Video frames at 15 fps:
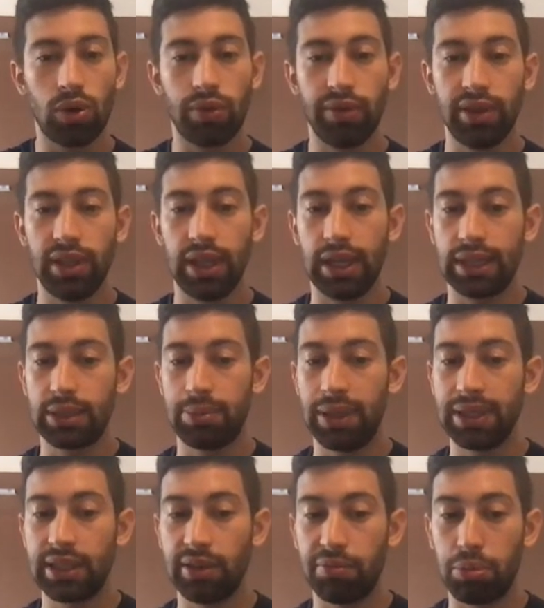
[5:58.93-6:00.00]
with
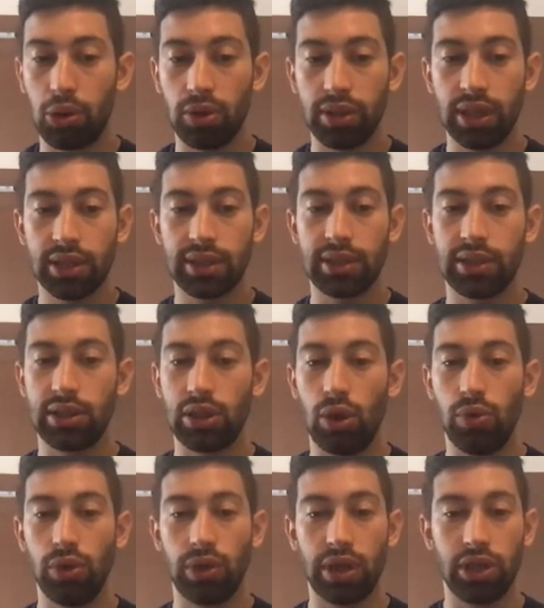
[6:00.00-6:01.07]
expensive products,
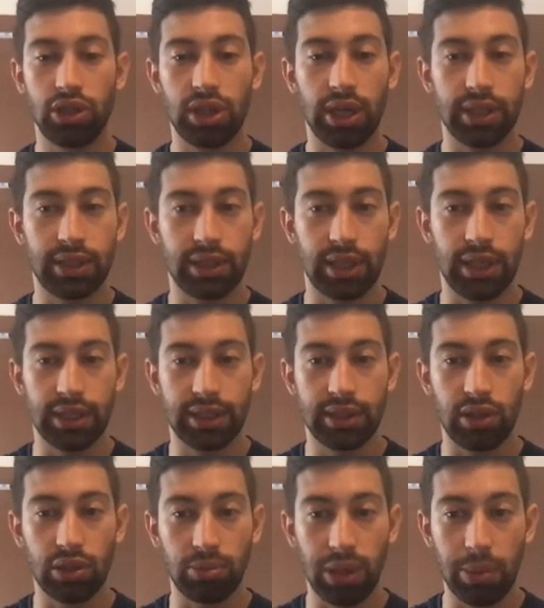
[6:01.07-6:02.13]
so you can just uh,
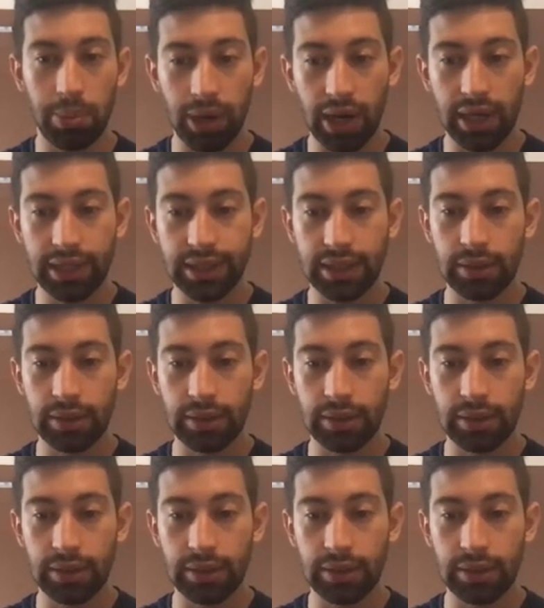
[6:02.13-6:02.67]
sort by price.